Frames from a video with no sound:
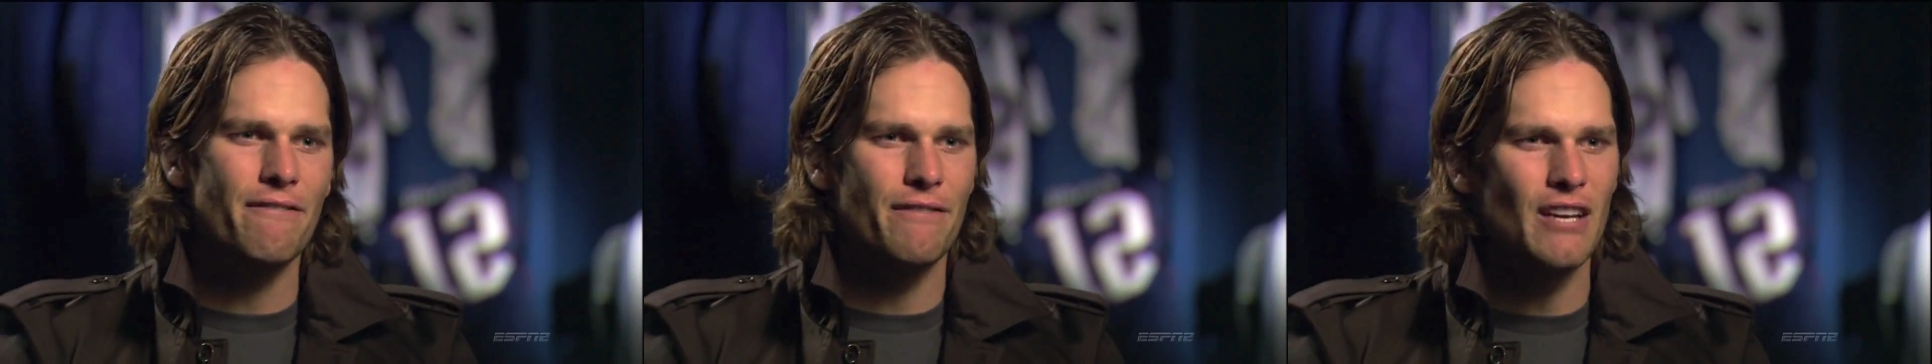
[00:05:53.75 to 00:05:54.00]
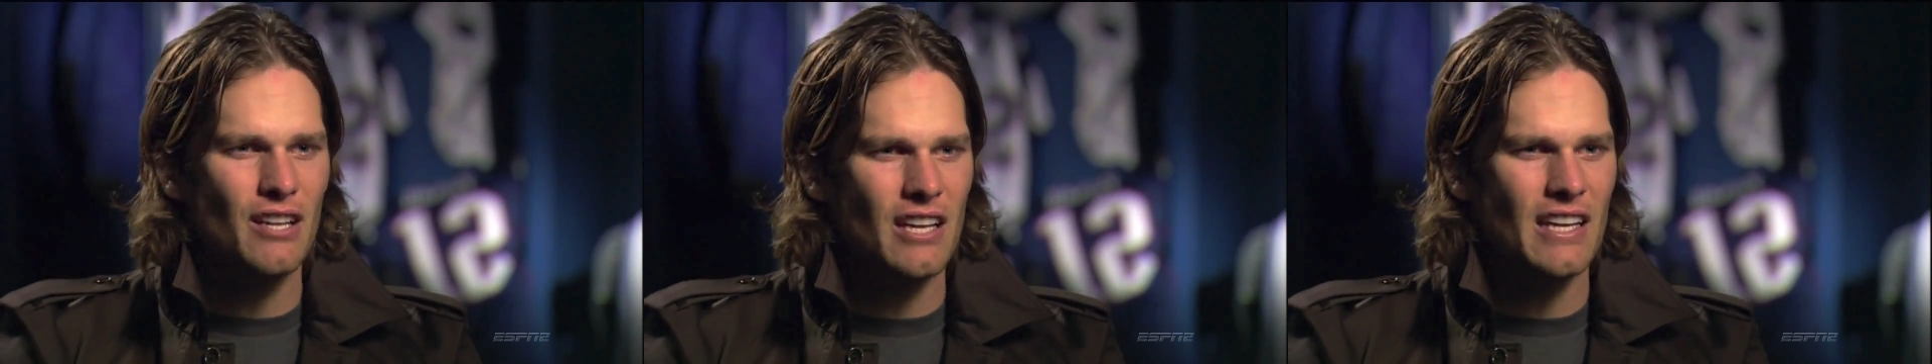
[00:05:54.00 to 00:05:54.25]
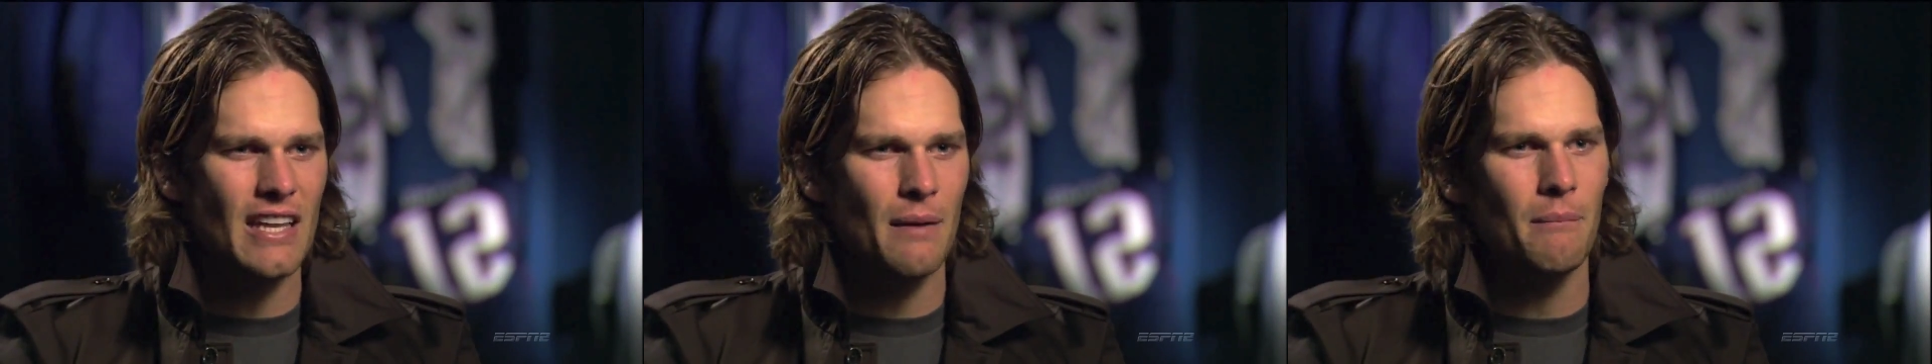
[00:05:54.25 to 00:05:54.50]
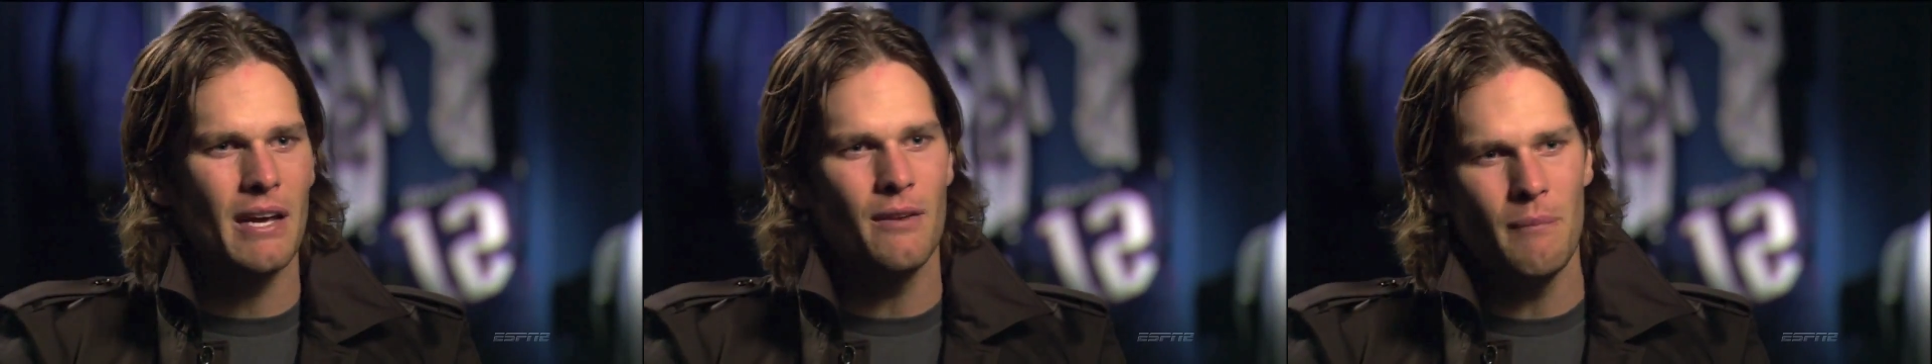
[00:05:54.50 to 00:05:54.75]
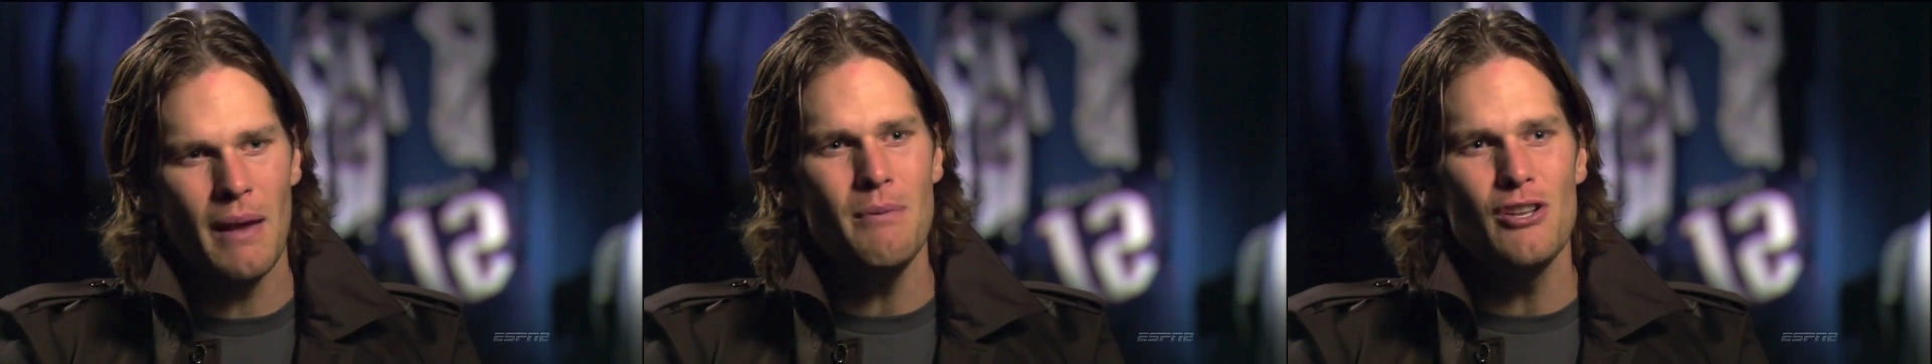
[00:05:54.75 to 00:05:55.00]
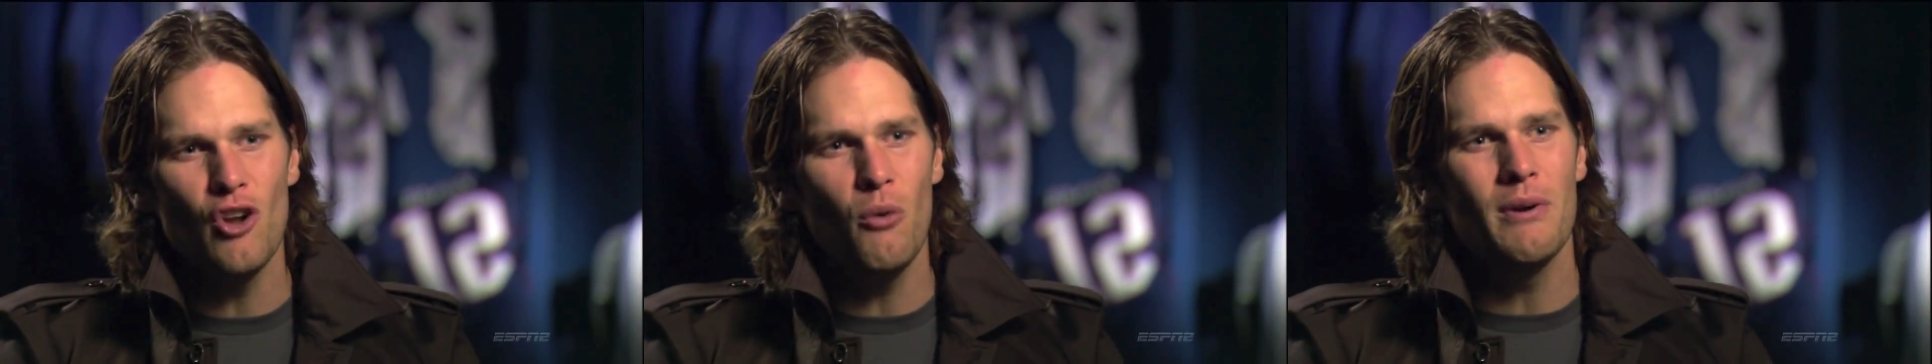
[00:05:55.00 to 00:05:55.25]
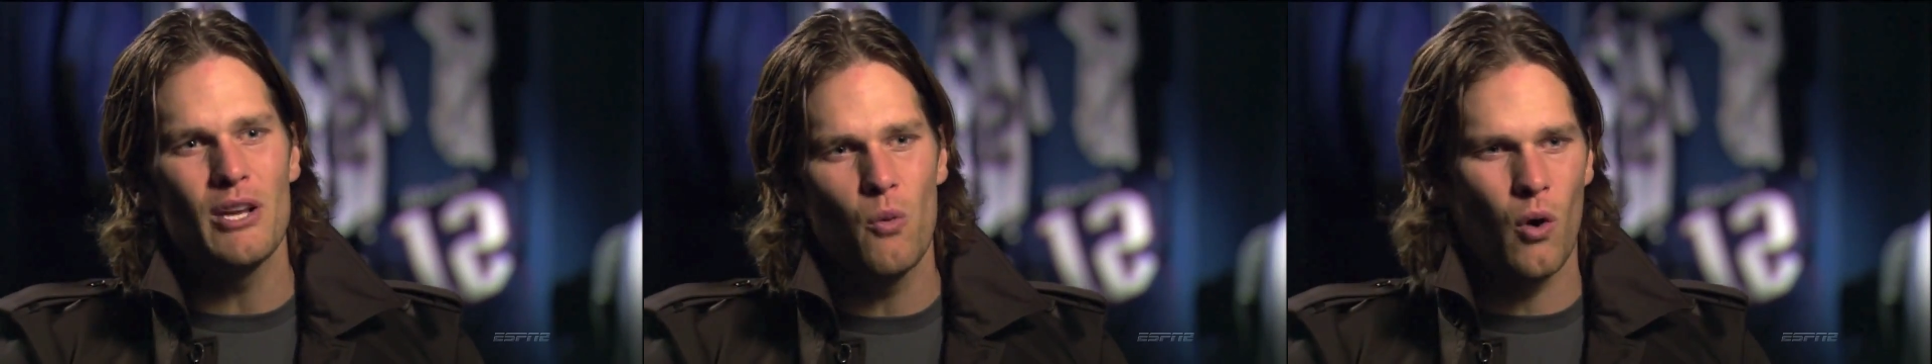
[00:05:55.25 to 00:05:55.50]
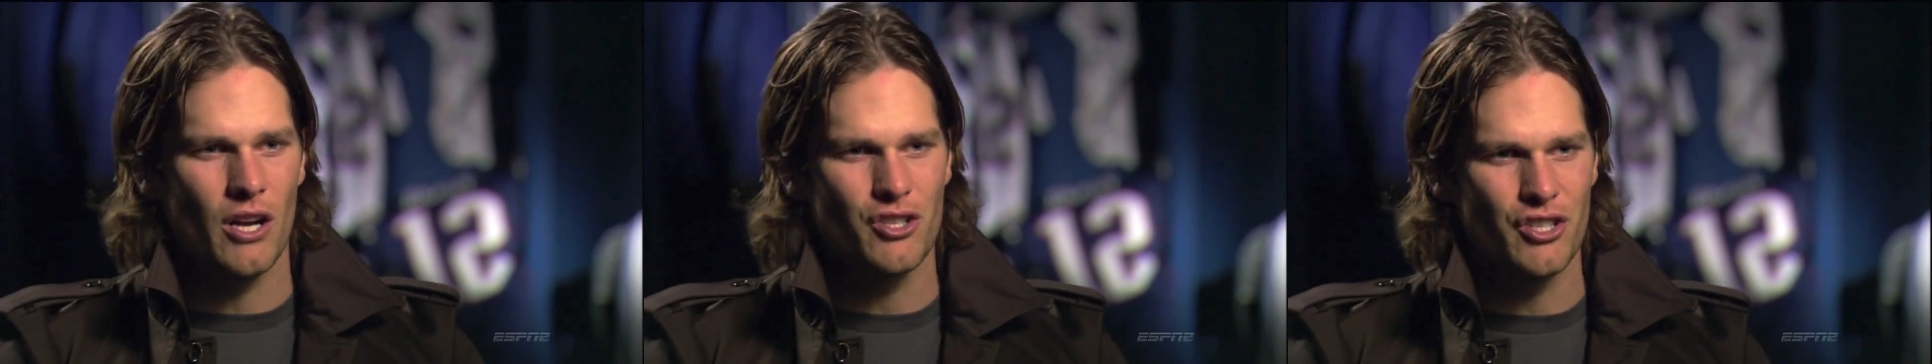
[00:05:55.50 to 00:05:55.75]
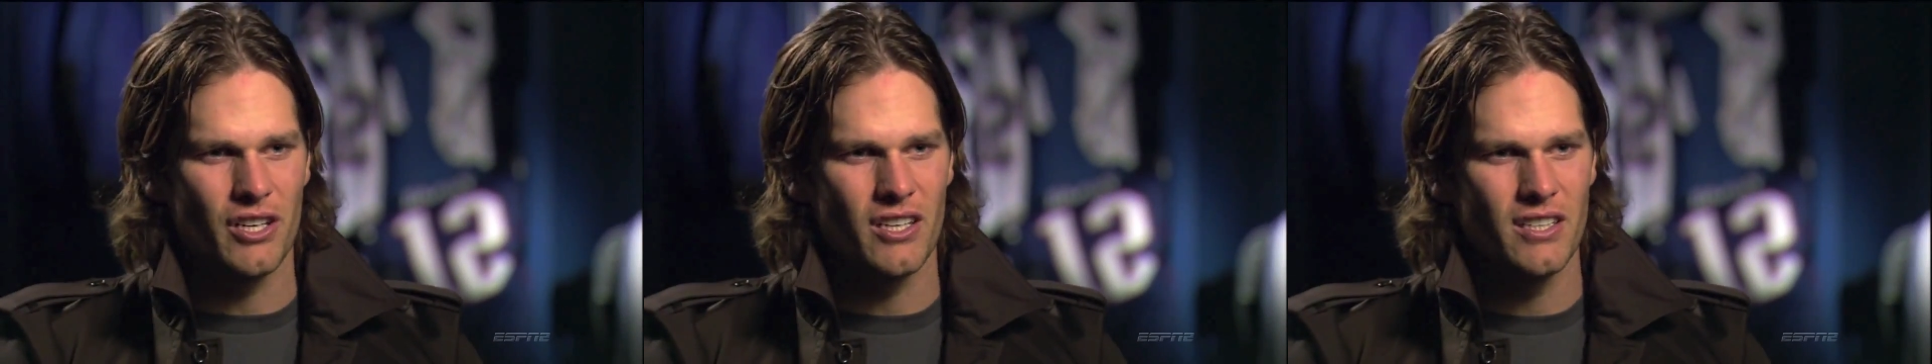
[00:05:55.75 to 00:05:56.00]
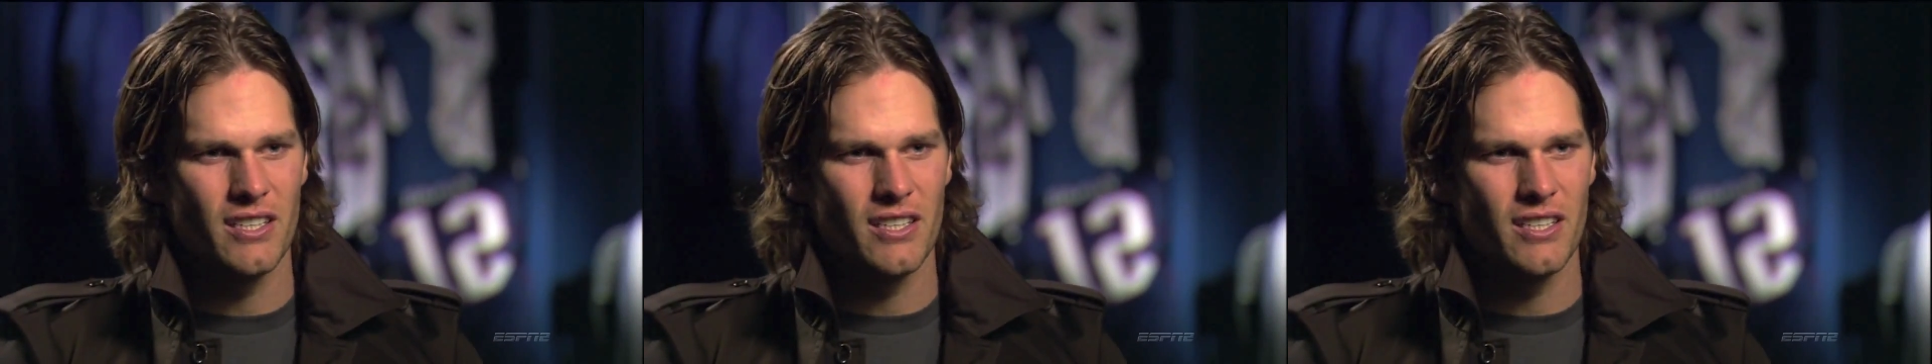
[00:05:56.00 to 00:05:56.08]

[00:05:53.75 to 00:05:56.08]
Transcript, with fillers: feeling that, man, maybe nobody wants you.